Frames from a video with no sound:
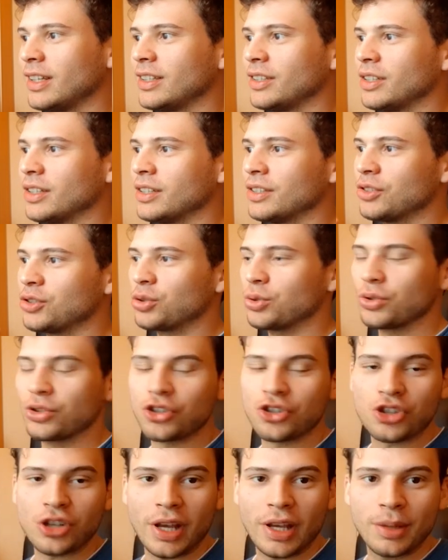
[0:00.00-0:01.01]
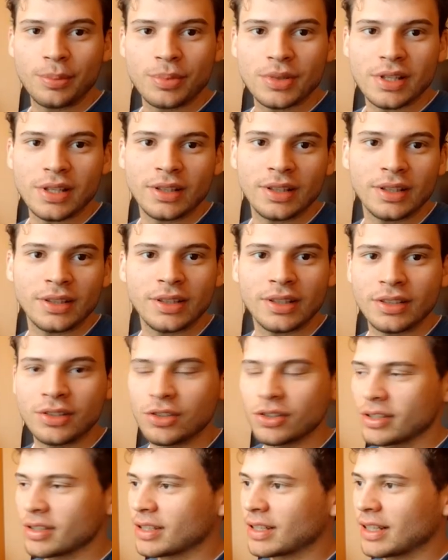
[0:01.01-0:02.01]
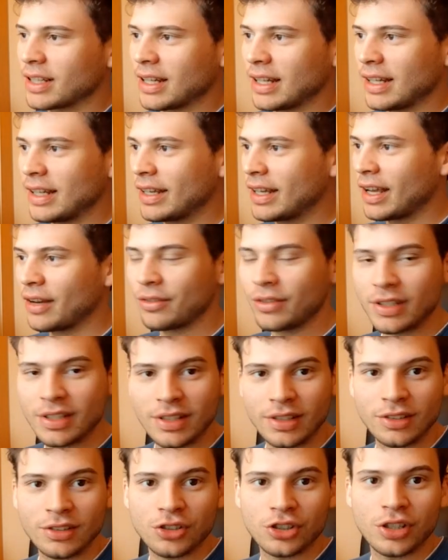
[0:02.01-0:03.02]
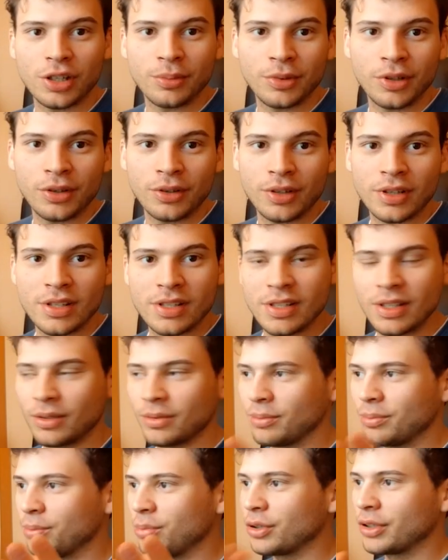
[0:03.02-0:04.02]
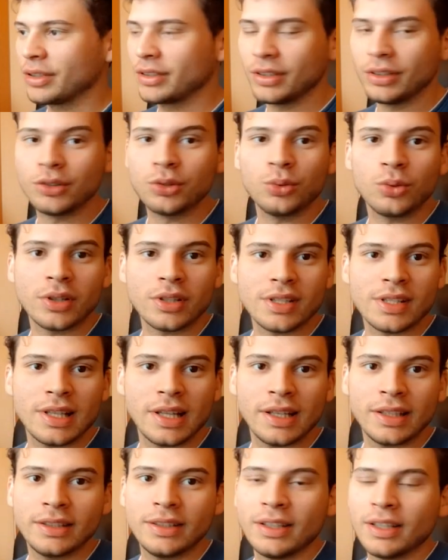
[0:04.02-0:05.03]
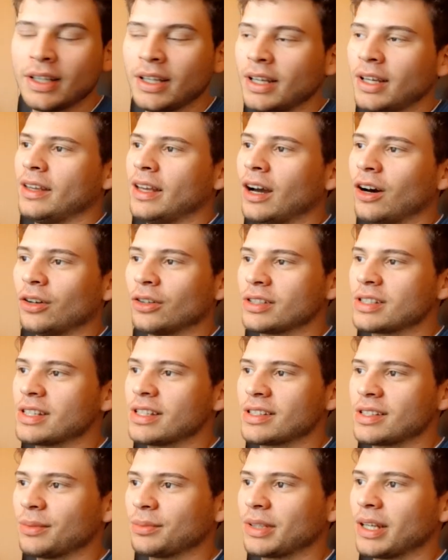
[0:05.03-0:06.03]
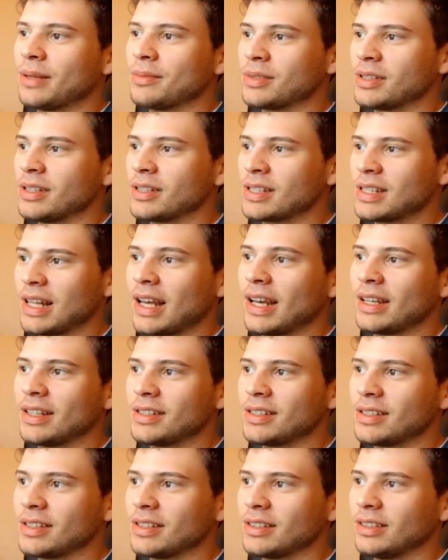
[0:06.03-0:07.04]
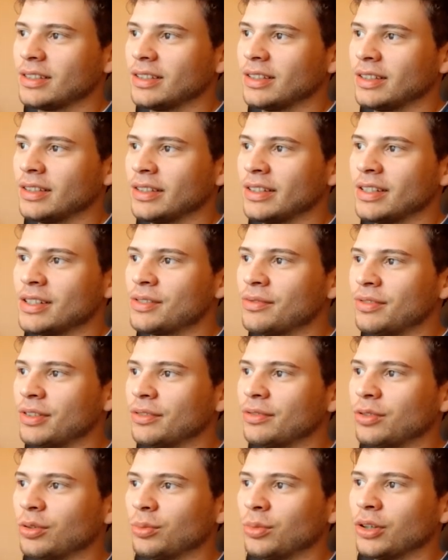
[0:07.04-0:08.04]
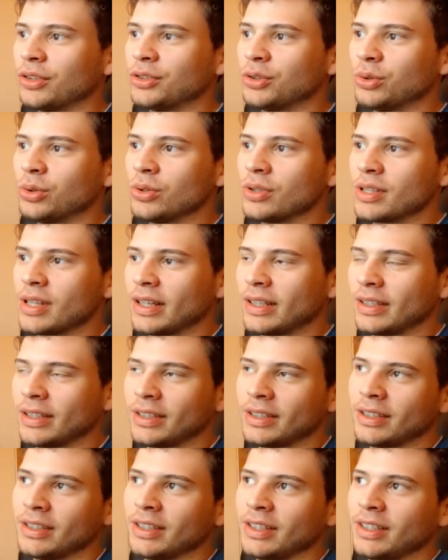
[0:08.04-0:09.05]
and choose shapes and then they just click every single shape there is and put it into one slide. Yeah, honestly, sometimes the slides in these WinFO modules I,